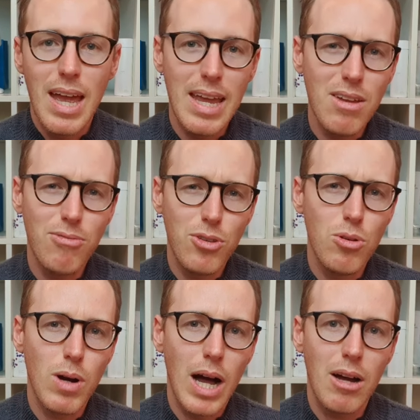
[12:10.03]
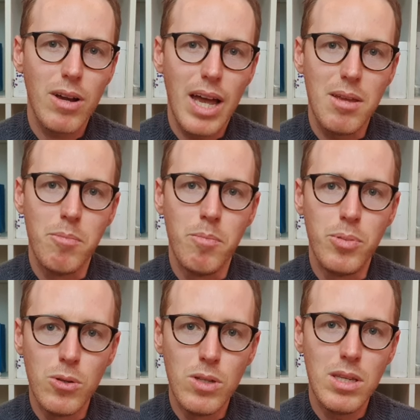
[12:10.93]
If you are a
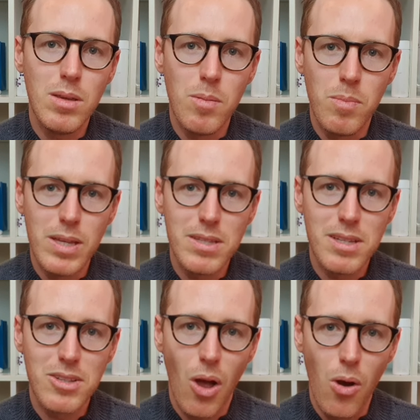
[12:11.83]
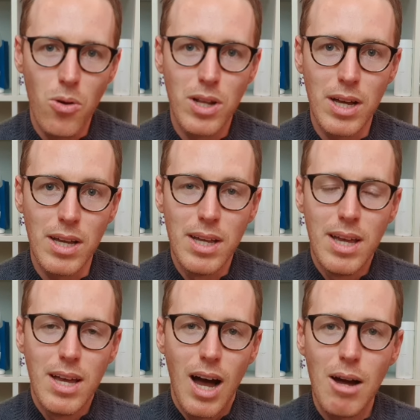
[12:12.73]
beauty business owner,
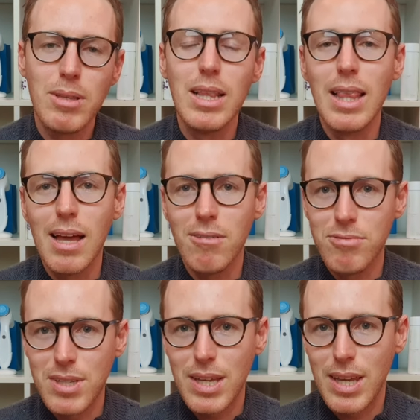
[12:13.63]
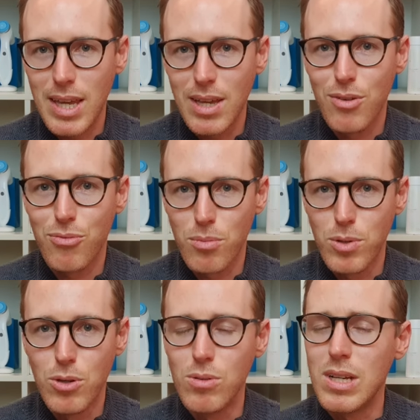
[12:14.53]
I would love to hear from
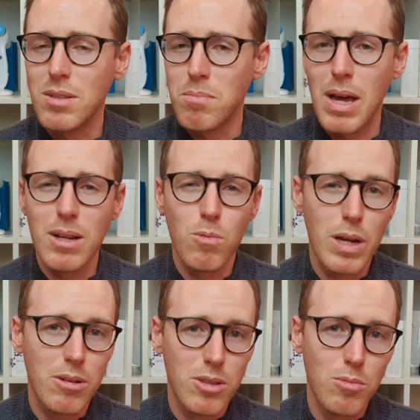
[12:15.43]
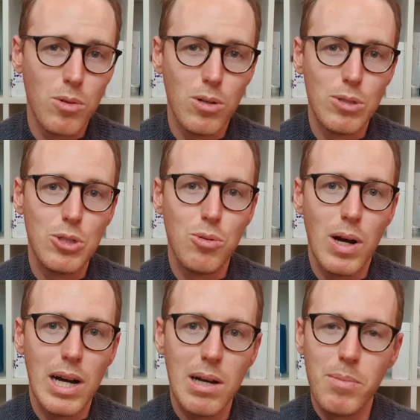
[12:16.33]
you. It doesn't matter where in the world you
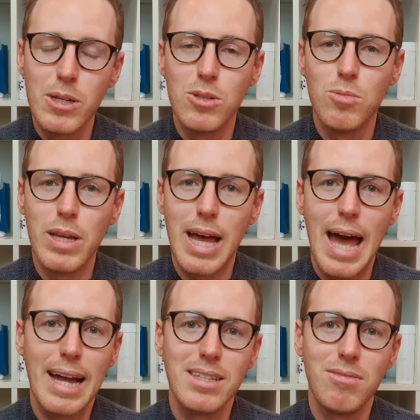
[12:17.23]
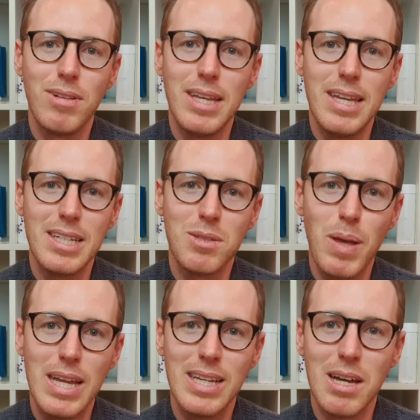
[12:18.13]
are because we are actively
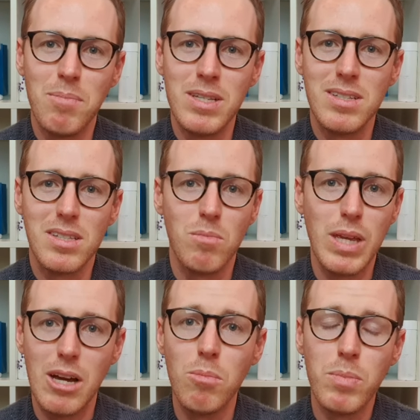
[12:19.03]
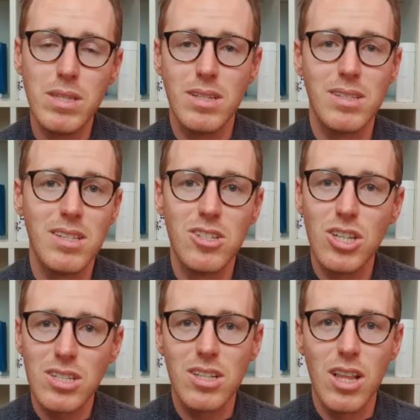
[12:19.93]
expanding our business and we help businesses
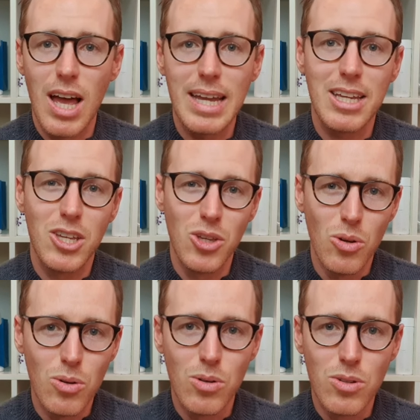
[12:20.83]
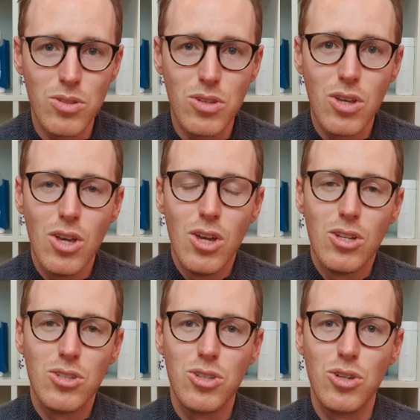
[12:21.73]
just like yours
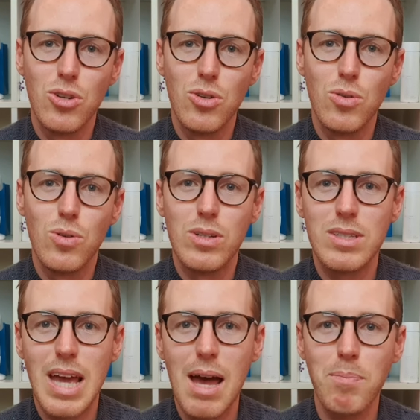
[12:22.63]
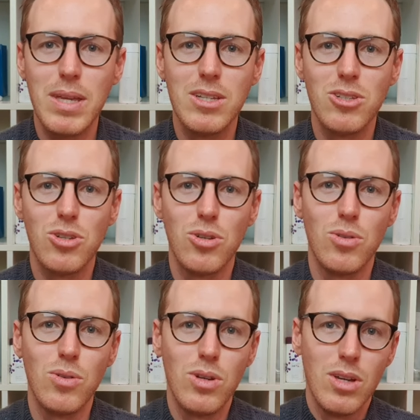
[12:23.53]
to tap
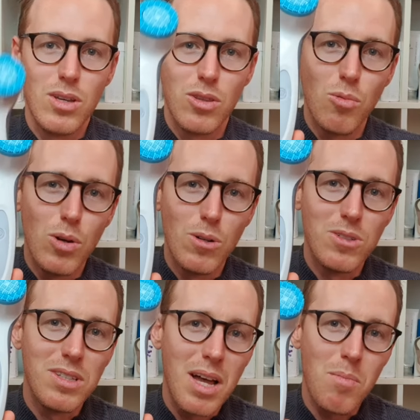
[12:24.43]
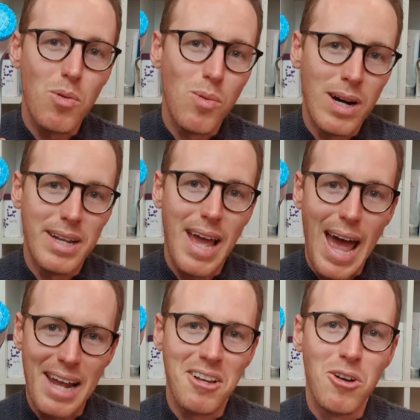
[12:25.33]
into the world's number one
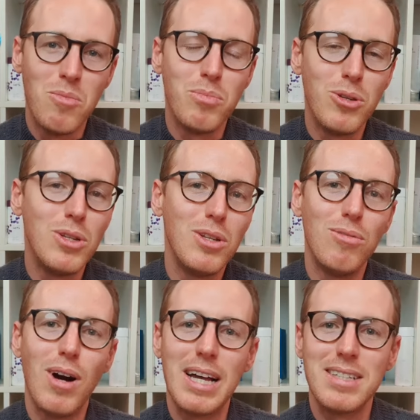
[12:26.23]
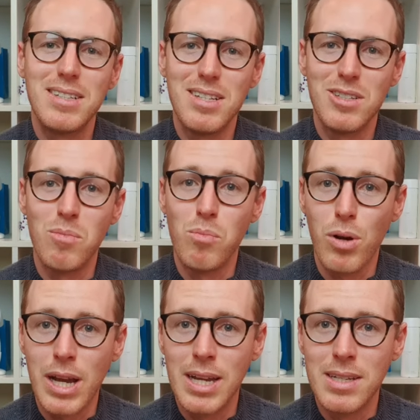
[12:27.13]
at home beauty device system
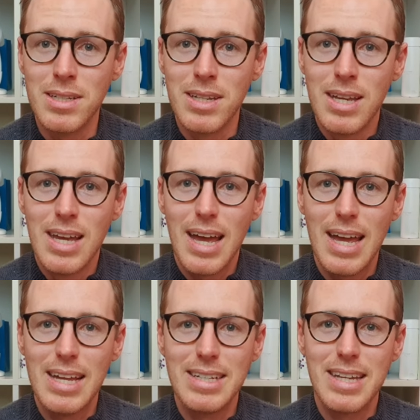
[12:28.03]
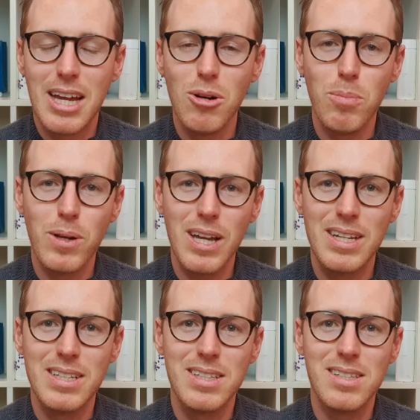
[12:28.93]
brand and help kind
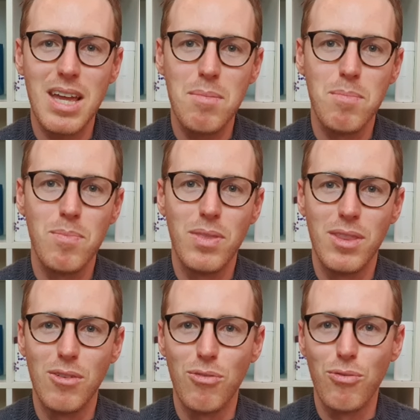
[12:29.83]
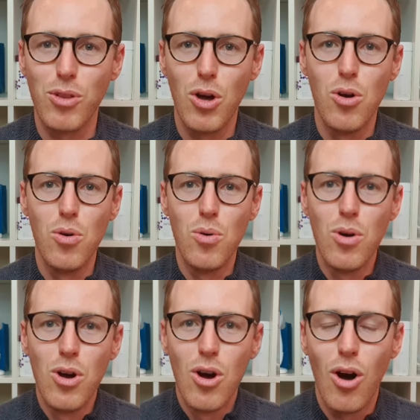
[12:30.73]
of stem the flow
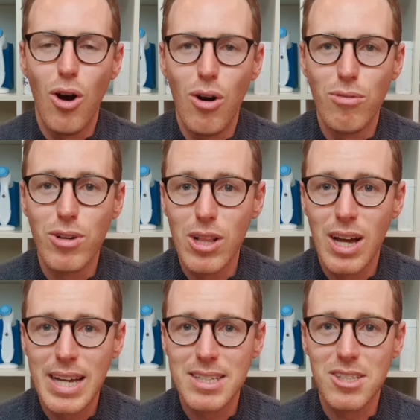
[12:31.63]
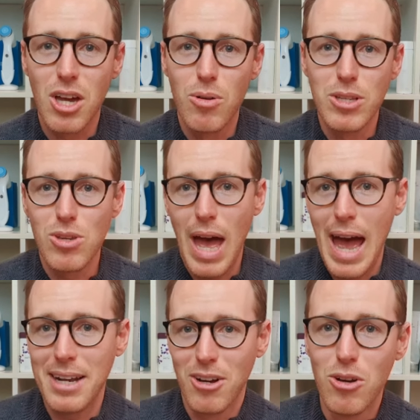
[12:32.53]
of clients going to
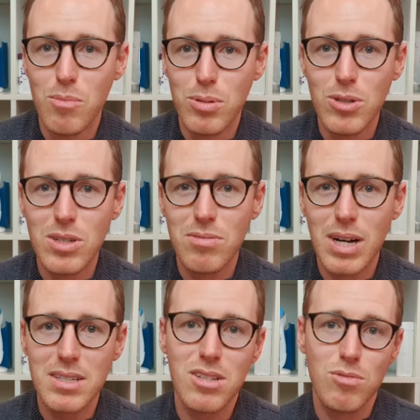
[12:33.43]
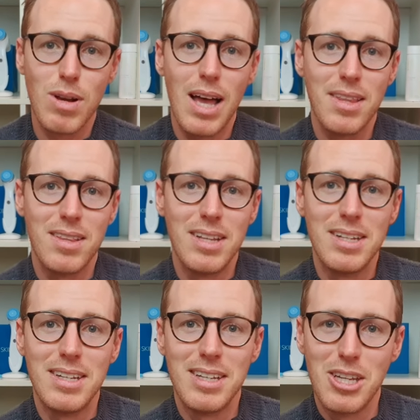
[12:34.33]
at home beauty devices rather
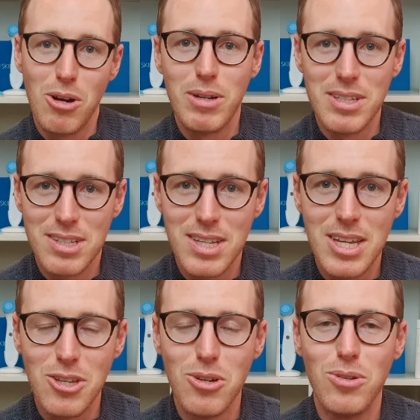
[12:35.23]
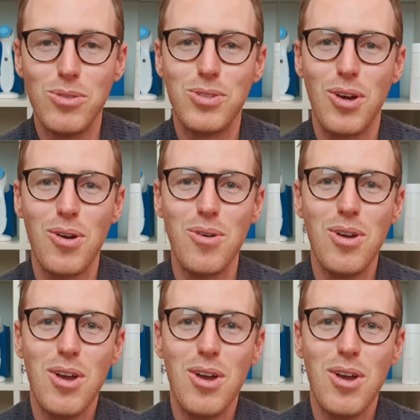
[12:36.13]
than going to see you. So